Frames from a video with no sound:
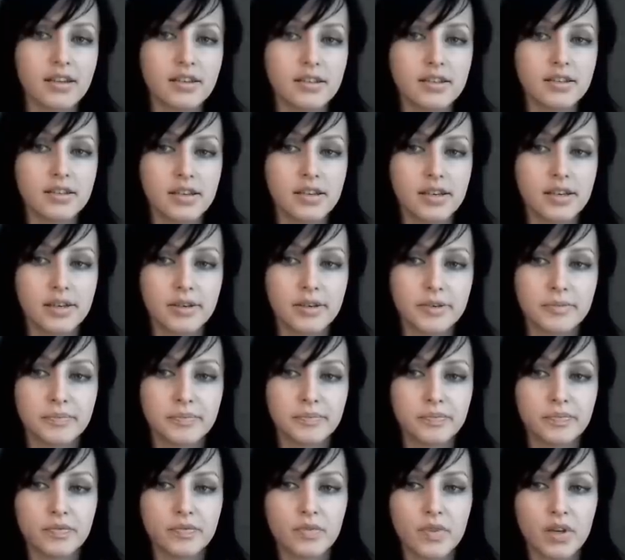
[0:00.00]

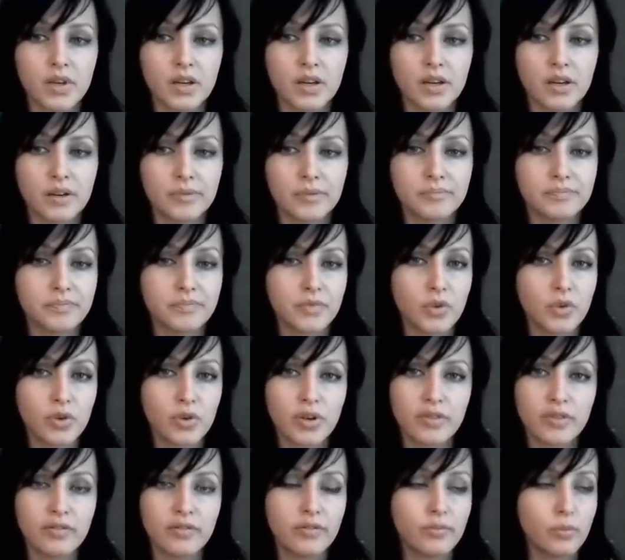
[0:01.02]
you
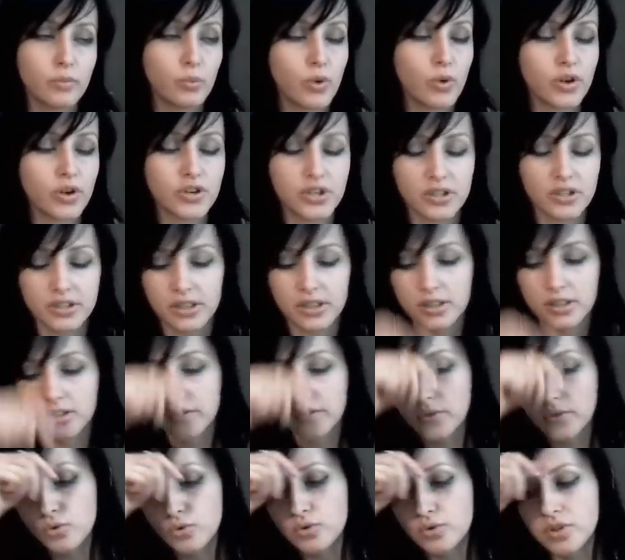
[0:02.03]
can watch his
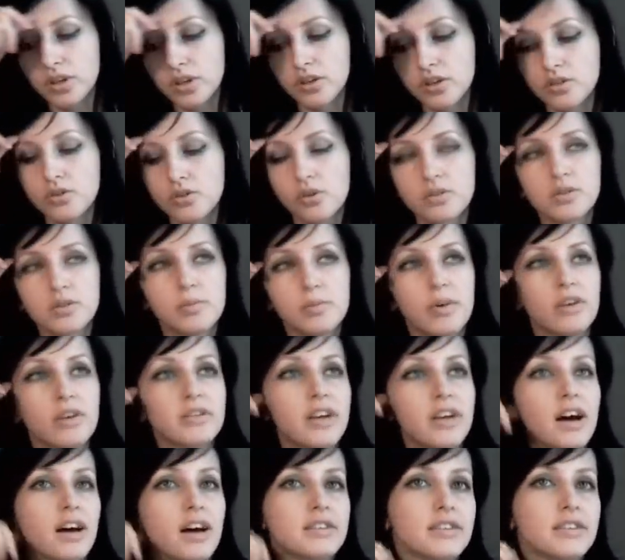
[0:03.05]
interviews, and he talks about
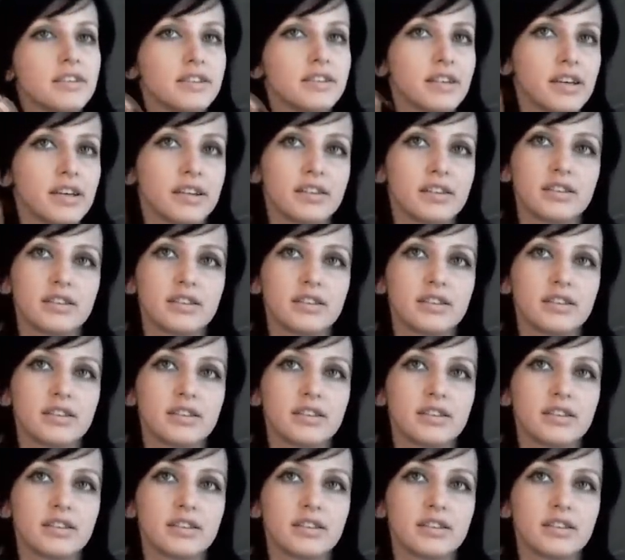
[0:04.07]
God, and that